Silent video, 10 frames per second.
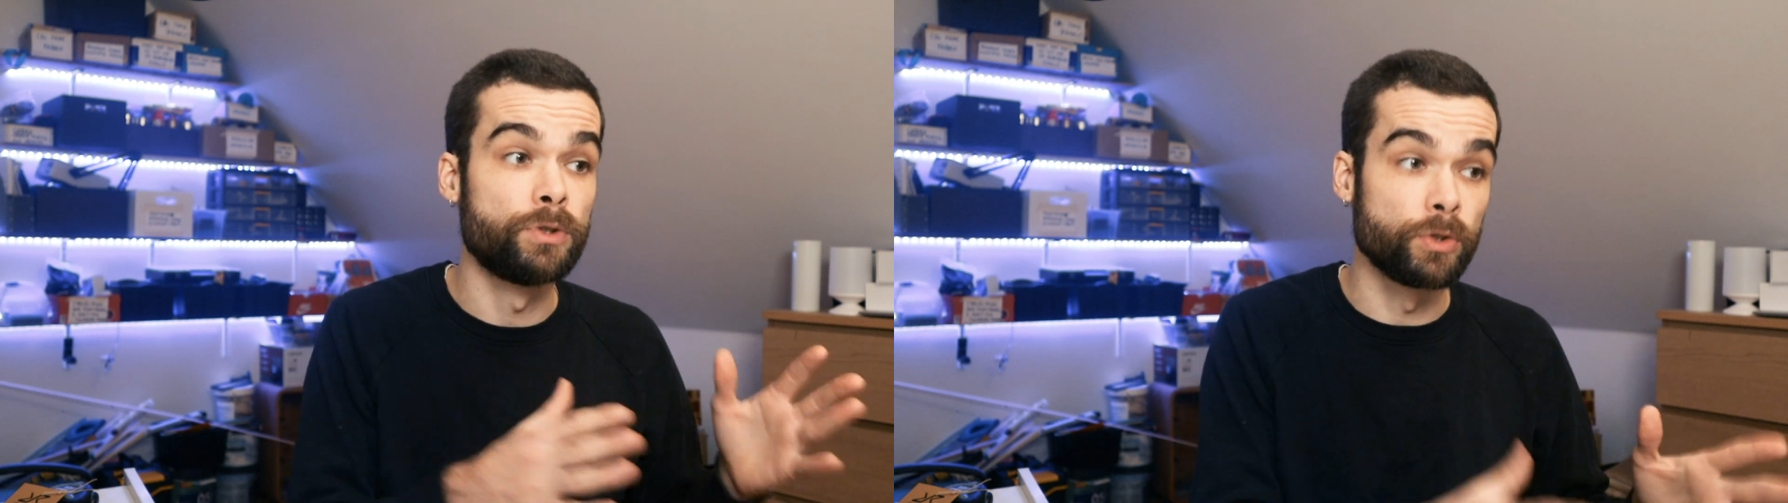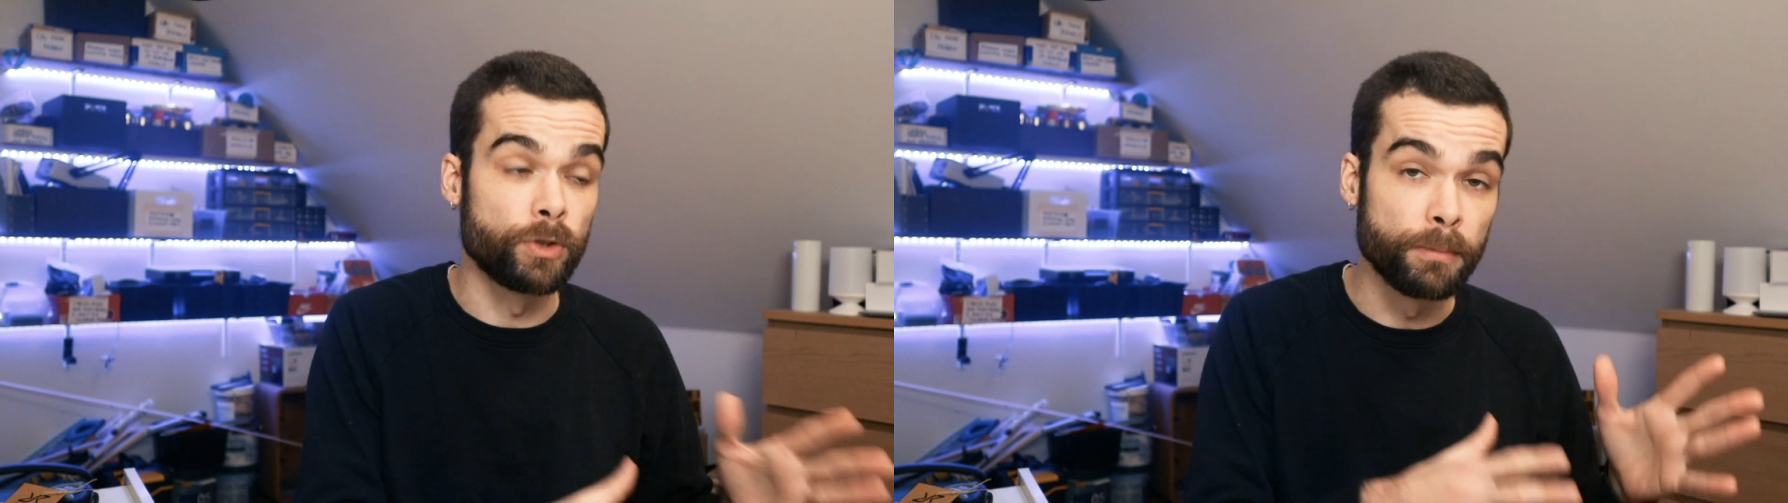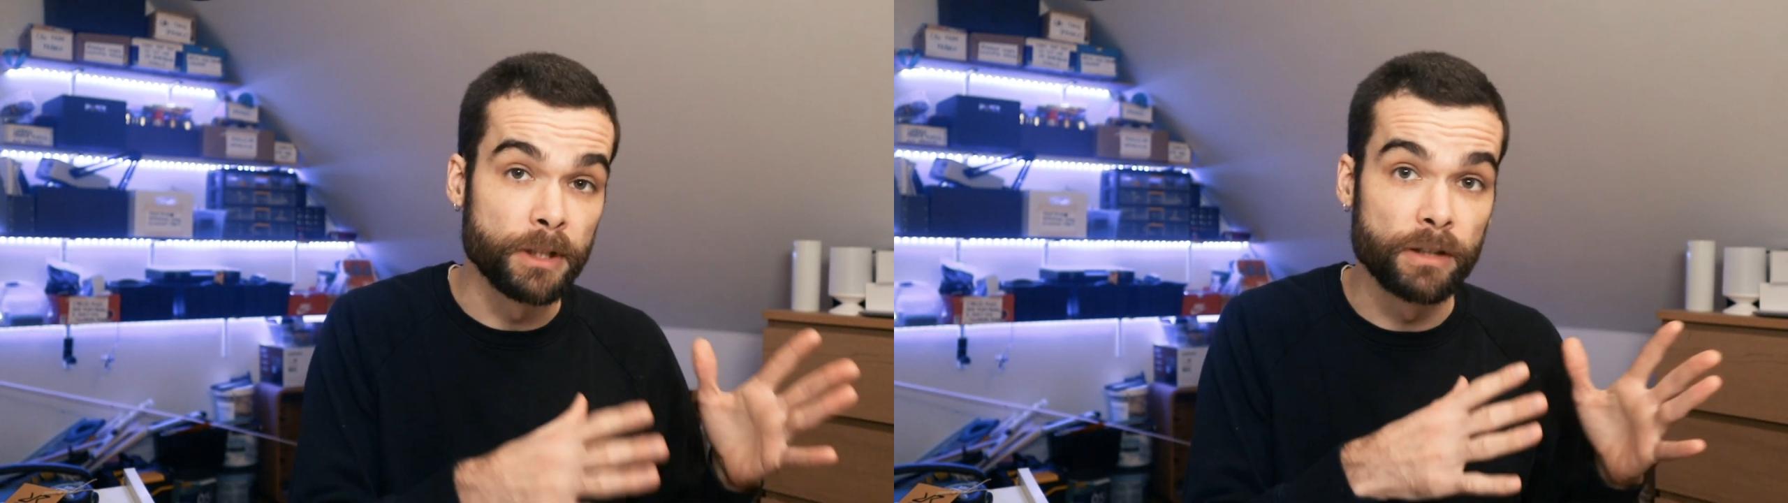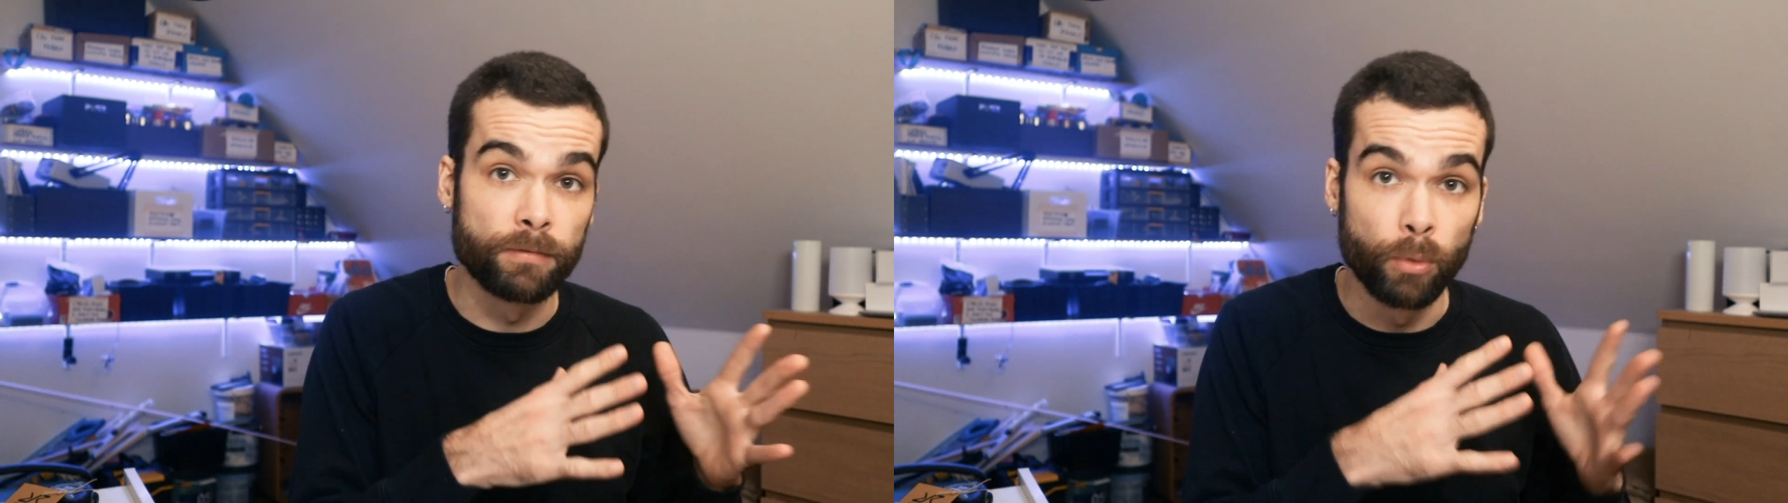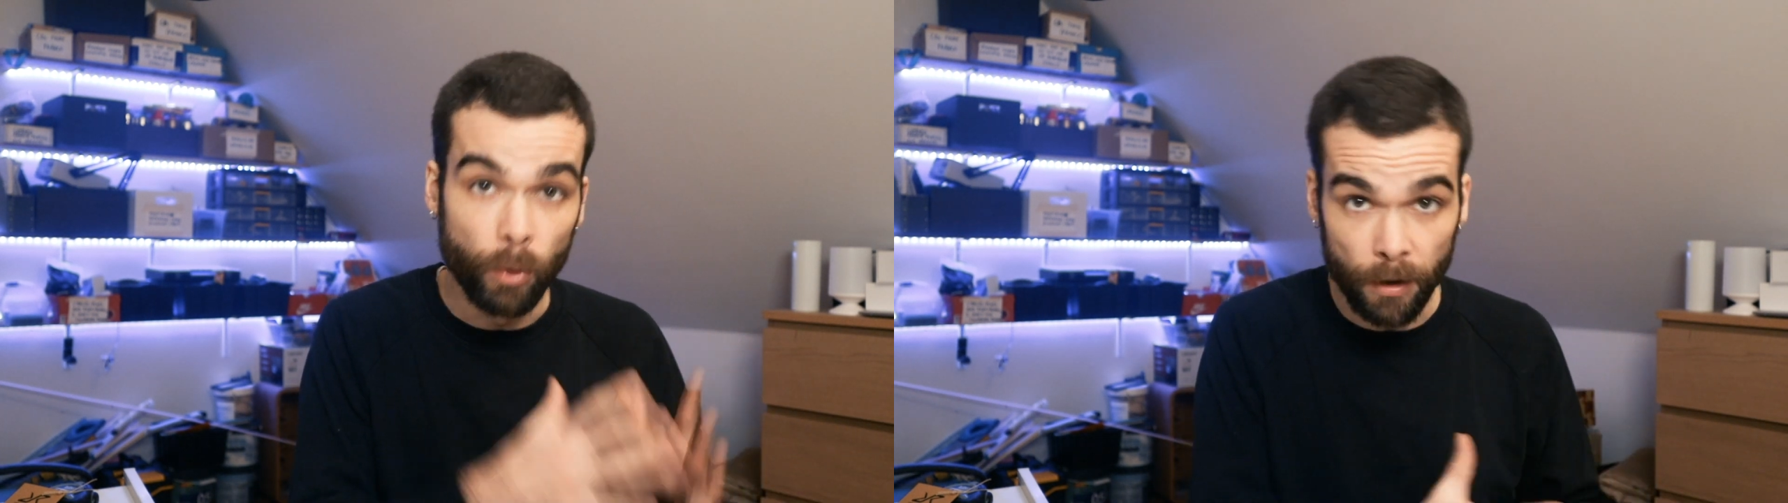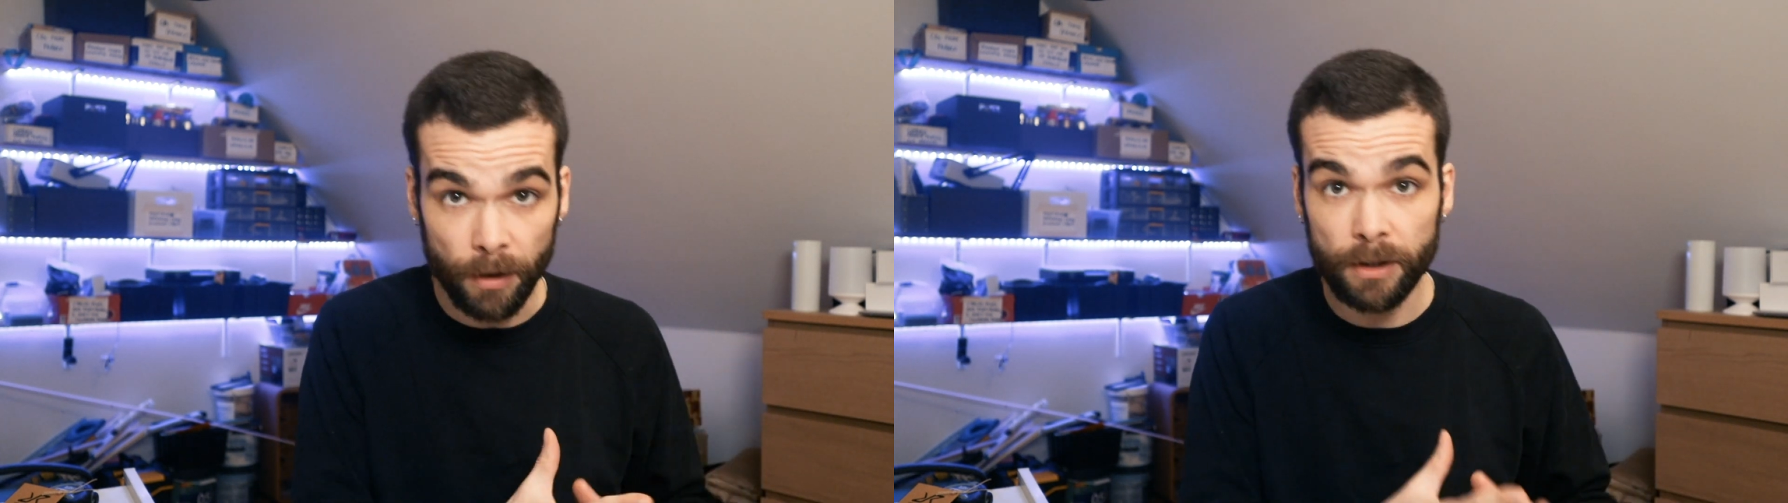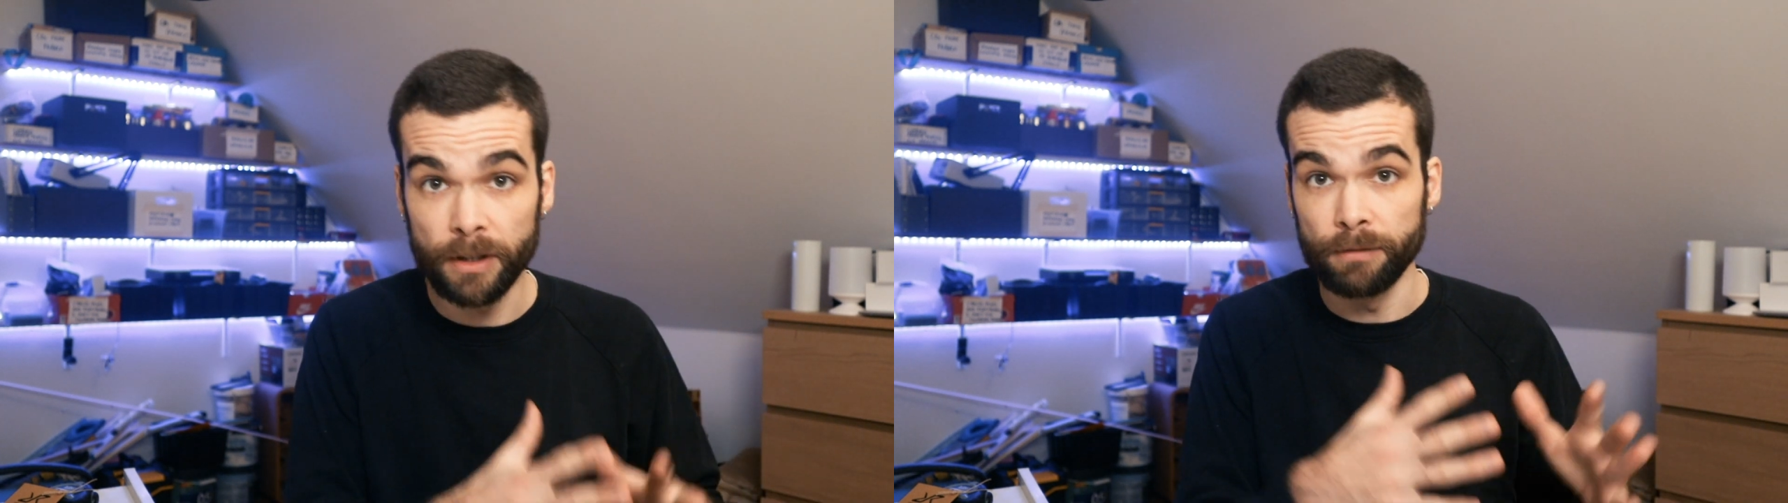social media for work,